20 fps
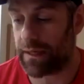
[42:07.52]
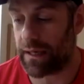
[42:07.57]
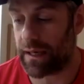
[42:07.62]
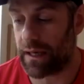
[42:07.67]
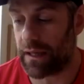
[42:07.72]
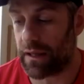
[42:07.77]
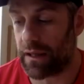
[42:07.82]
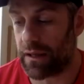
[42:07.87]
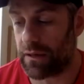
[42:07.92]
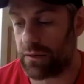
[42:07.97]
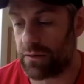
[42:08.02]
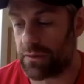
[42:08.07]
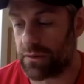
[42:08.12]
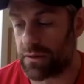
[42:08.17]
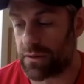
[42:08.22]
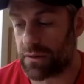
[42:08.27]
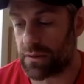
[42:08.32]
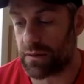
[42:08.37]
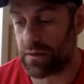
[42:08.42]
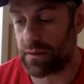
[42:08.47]
any of
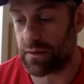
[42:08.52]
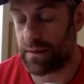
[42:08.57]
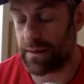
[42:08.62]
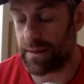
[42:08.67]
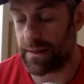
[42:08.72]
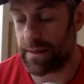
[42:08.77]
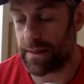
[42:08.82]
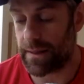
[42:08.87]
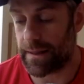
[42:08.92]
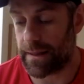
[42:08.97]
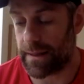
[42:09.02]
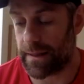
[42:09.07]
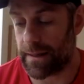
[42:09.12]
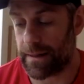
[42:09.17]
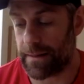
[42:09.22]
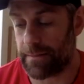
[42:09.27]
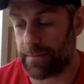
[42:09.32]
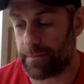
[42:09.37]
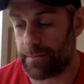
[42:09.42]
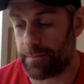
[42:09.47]
those? Yeah.
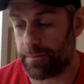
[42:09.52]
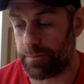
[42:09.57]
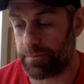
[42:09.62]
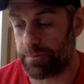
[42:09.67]
Um,